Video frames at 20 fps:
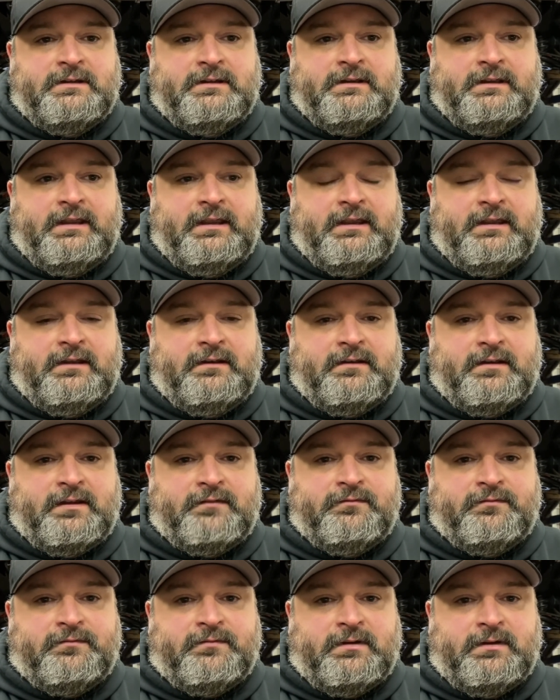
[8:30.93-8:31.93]
and
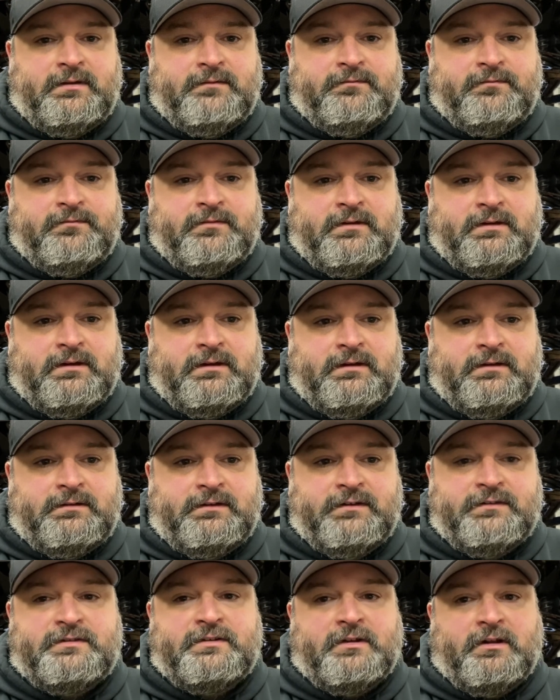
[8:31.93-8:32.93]
I've
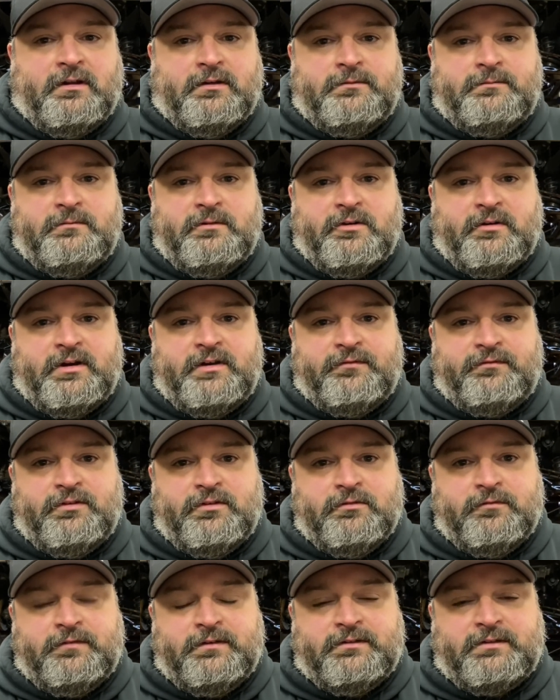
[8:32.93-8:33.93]
installed quite a
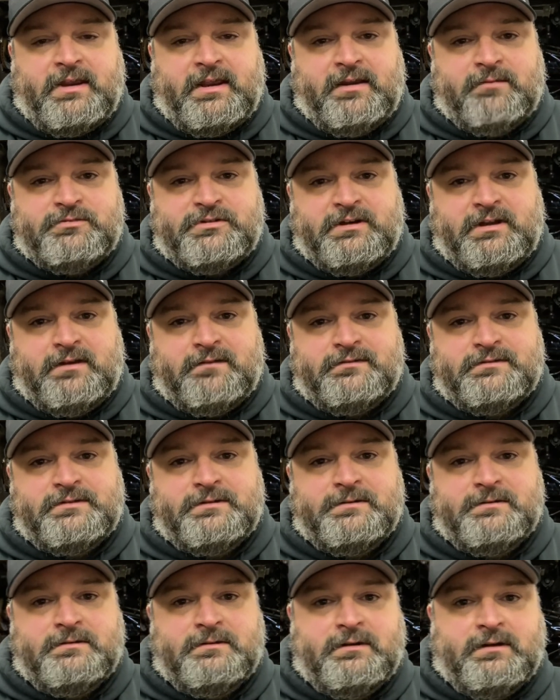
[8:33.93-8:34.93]
few of his camshafts
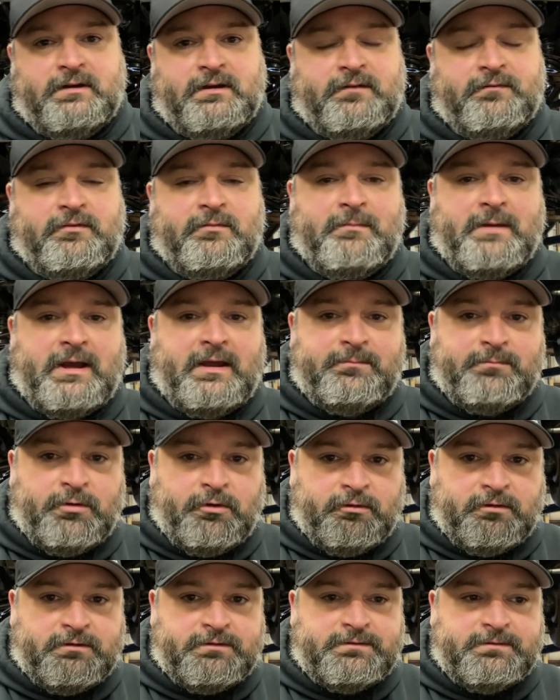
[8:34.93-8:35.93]
for mod
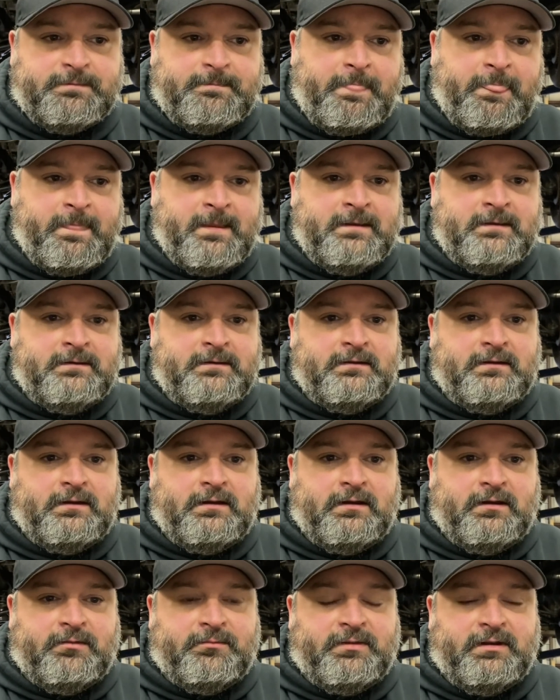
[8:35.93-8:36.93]
motors,
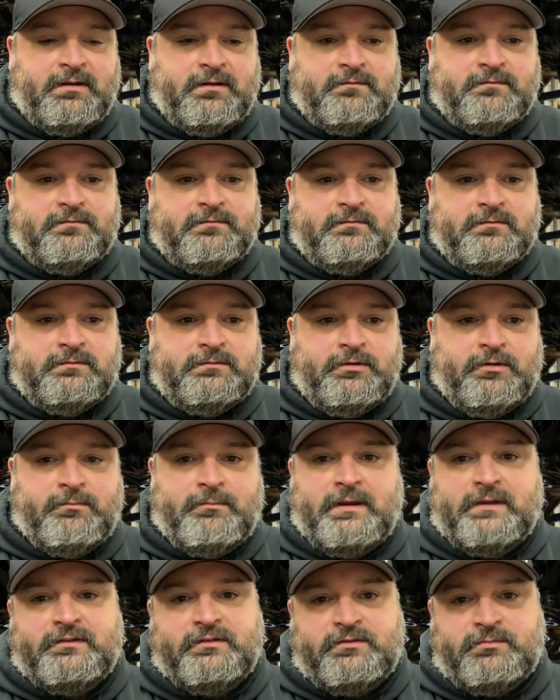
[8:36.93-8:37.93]
and have, you know,
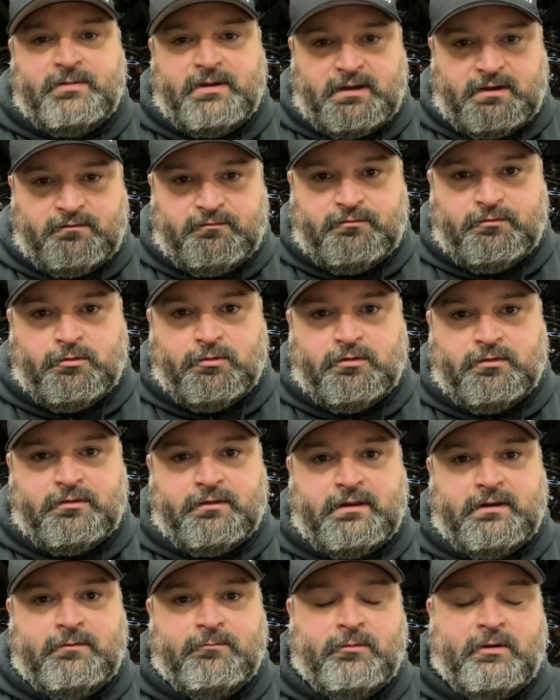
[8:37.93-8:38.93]
messaged back and forth
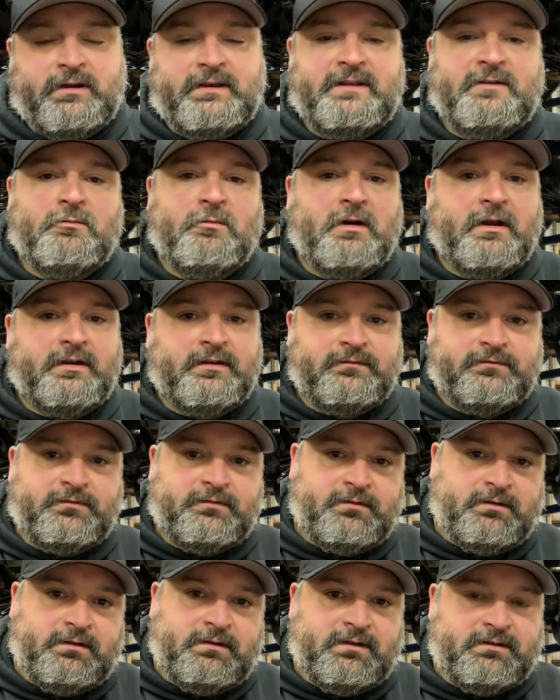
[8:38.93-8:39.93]
on what he wanted
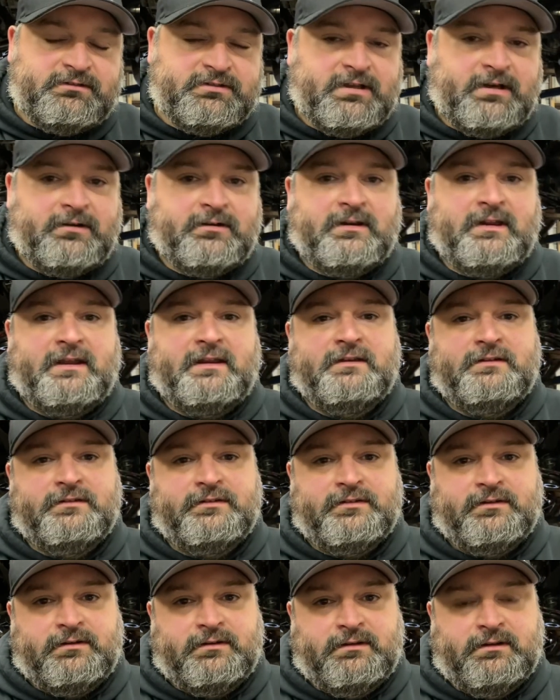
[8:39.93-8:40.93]
for intake center
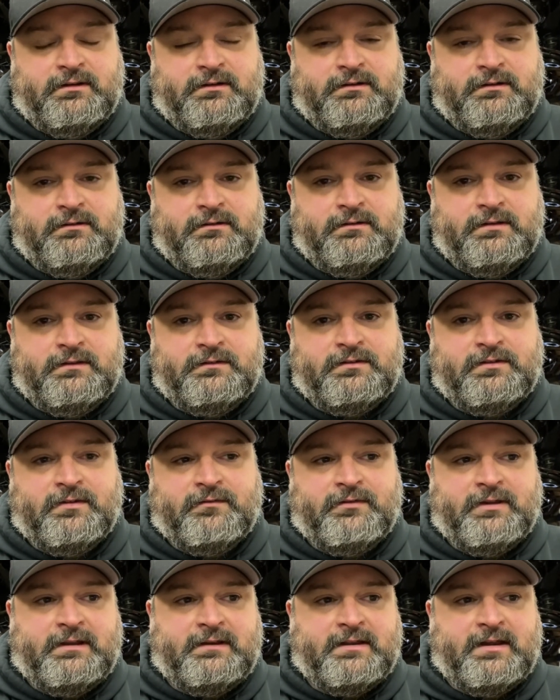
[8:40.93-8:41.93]
lines and
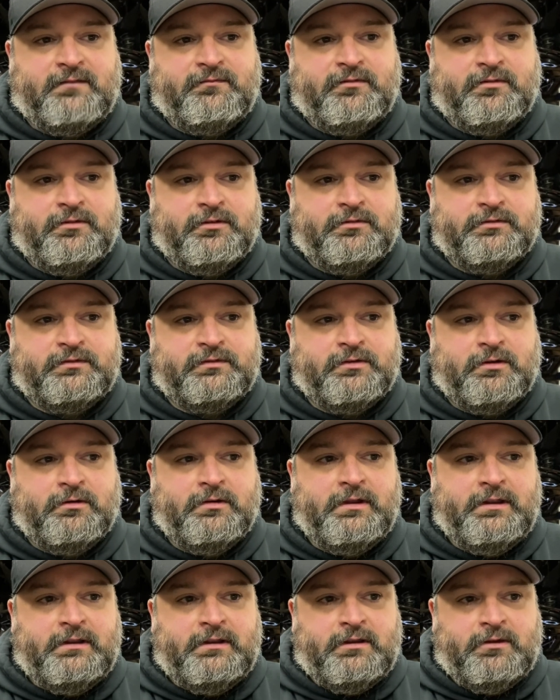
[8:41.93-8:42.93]
stuff like that for those. So
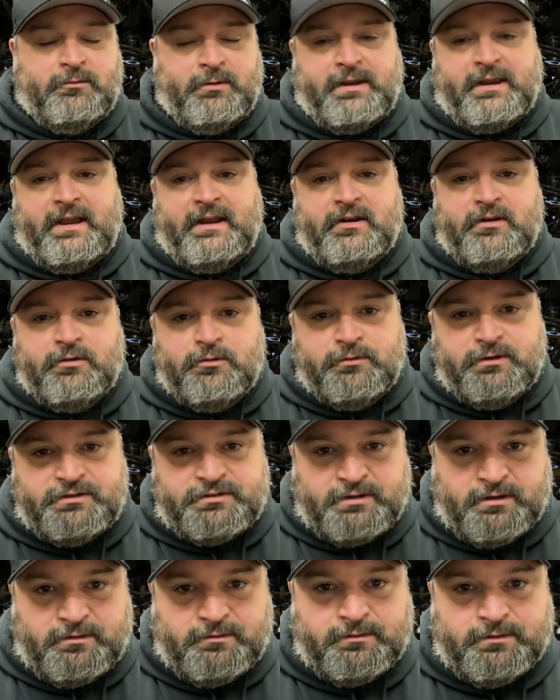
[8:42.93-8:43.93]
we kind of knew each
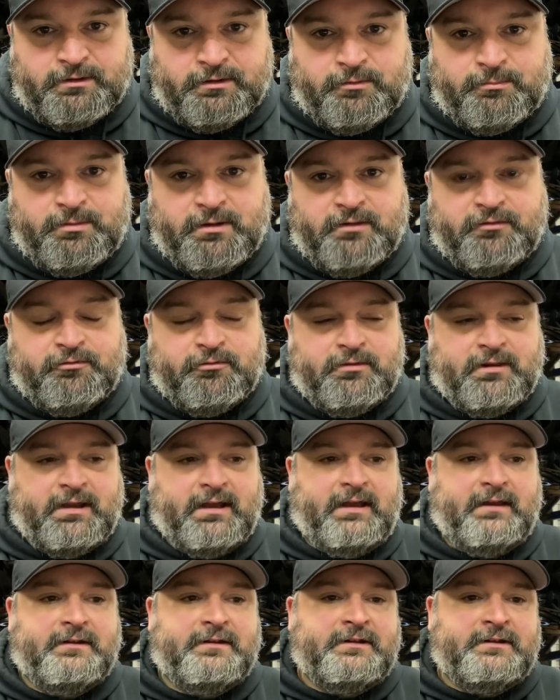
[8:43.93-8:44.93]
other a little bit through
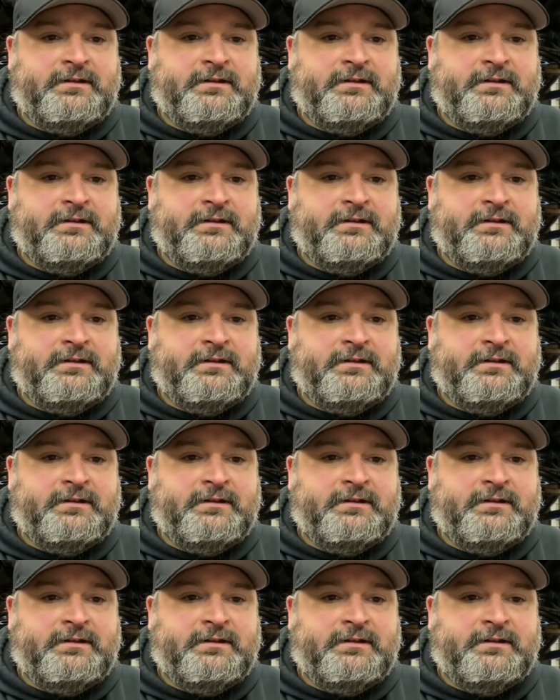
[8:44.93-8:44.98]
that.